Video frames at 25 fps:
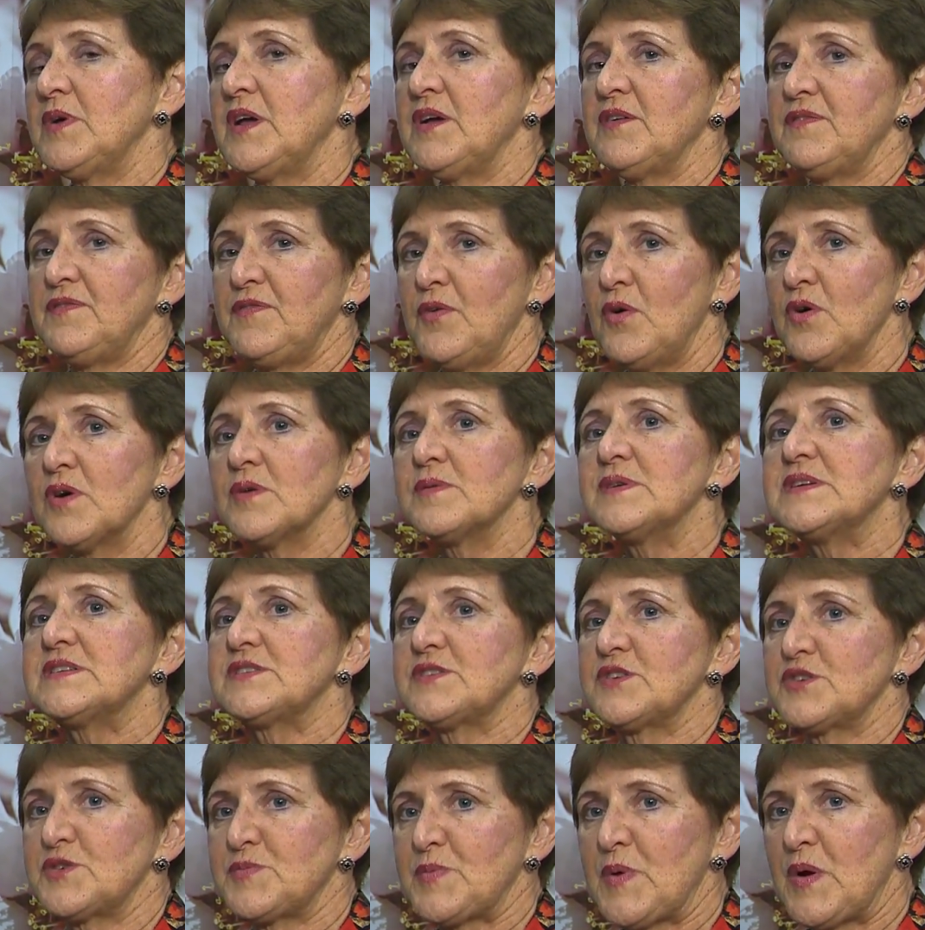we have 4
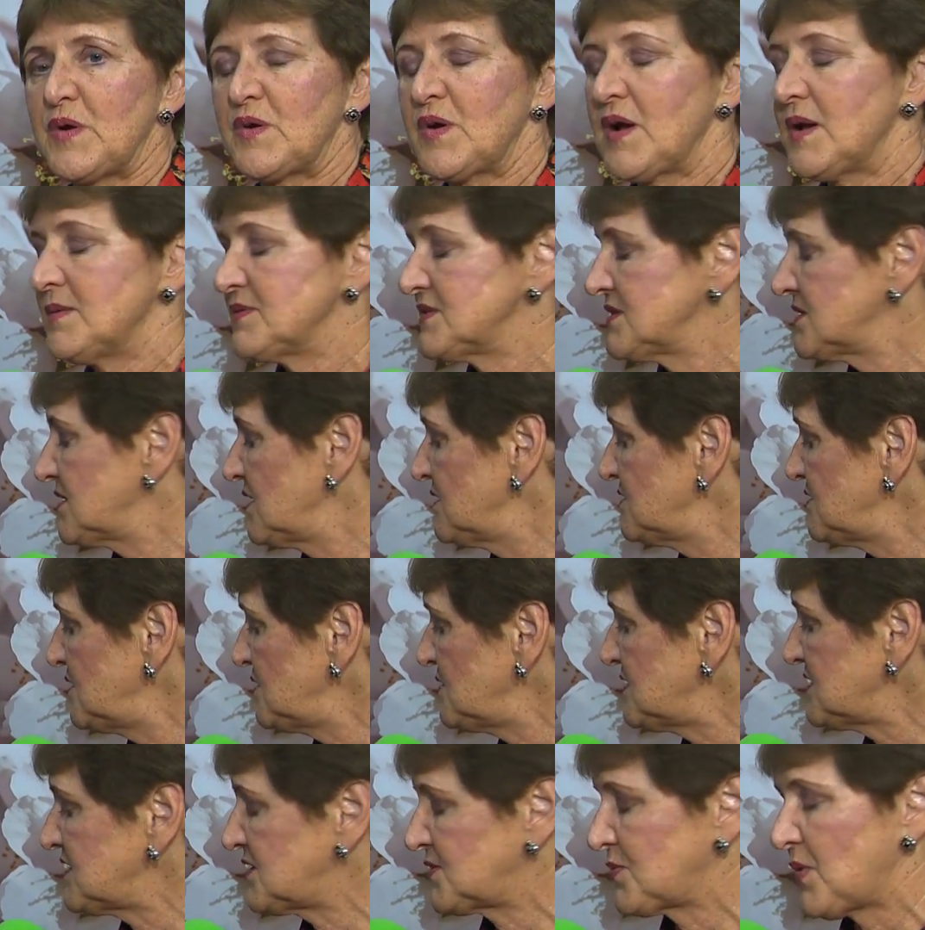research programs, and our
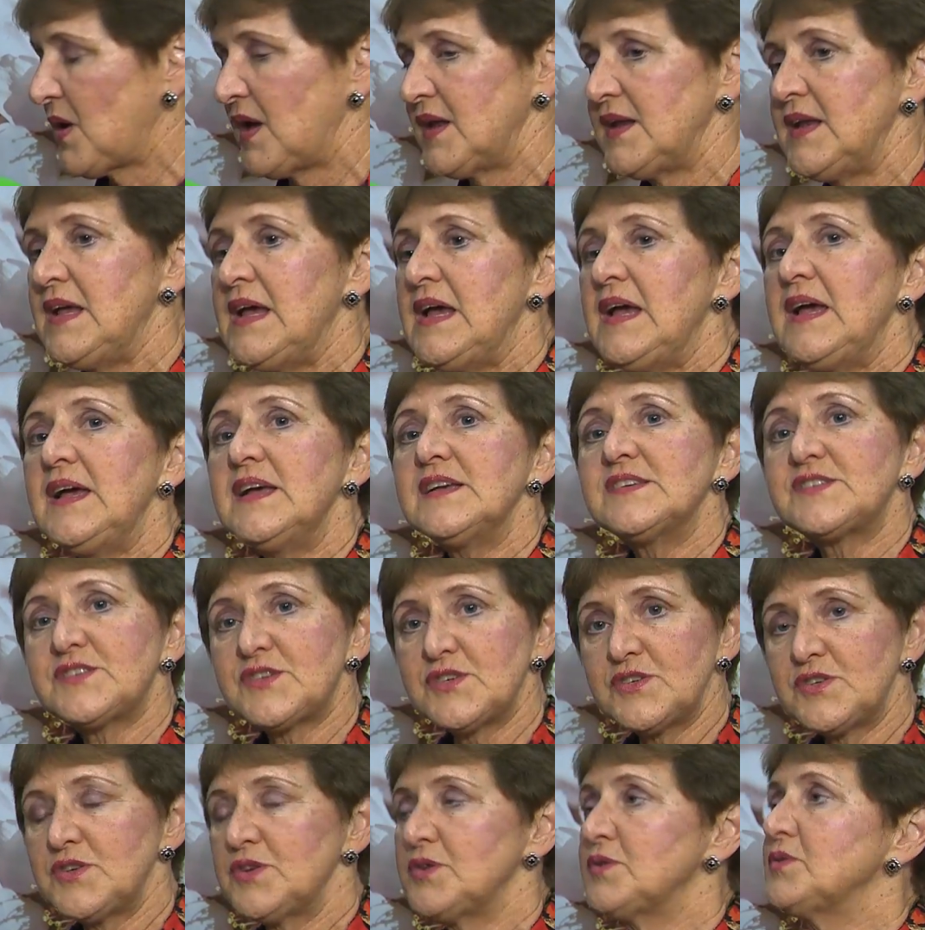newest one is
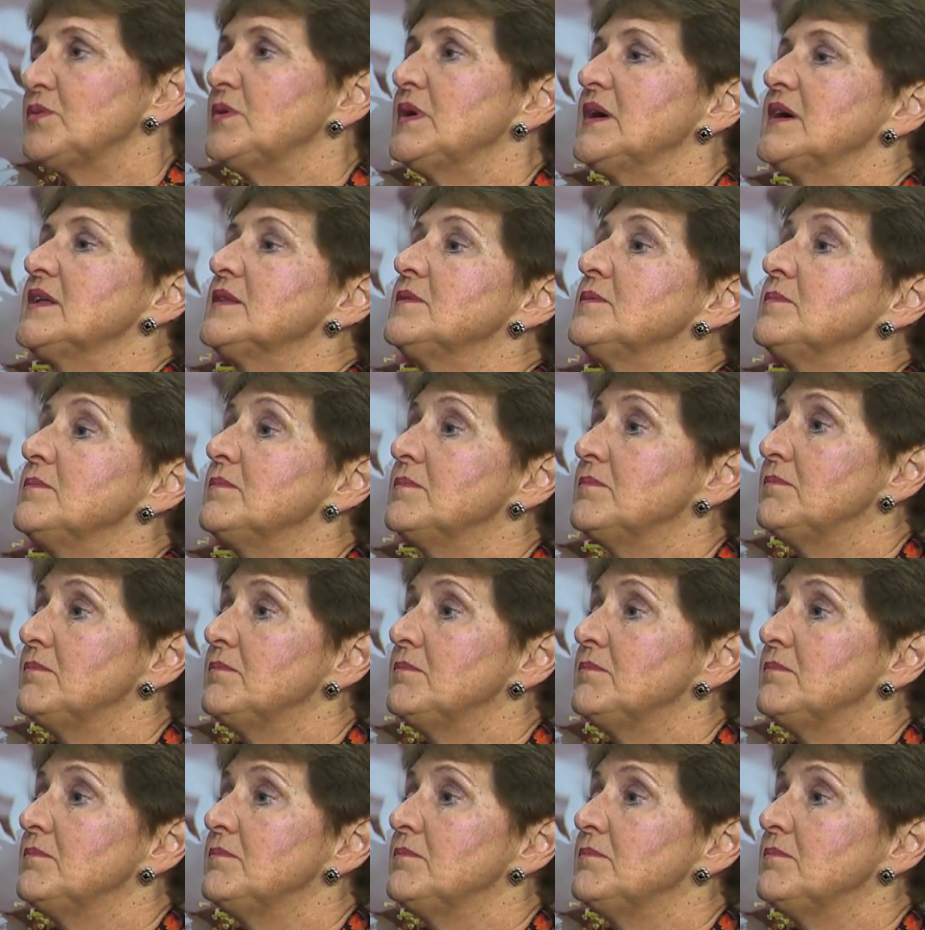to do with